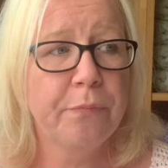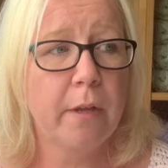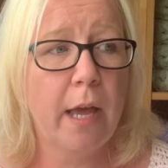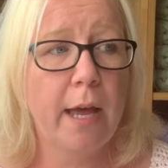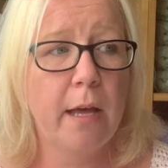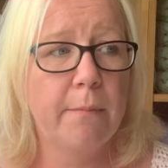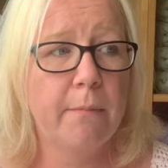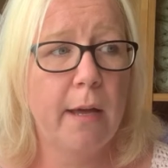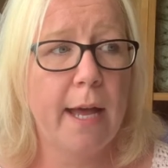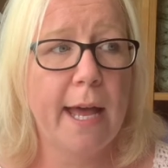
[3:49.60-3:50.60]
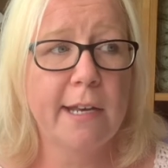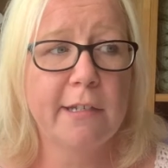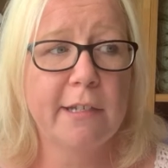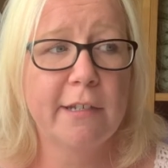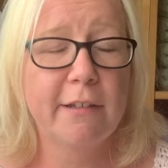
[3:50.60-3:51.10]

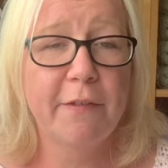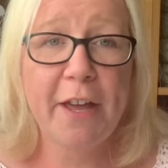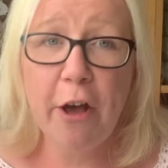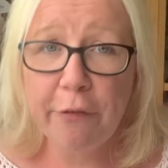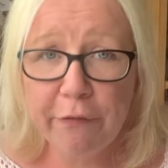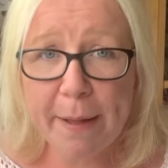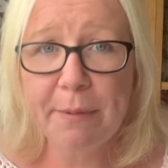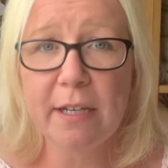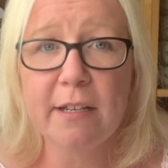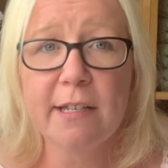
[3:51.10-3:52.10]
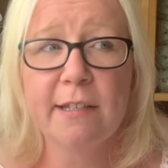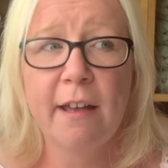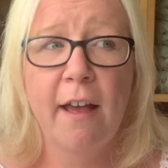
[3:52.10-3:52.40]
and they are fabulous.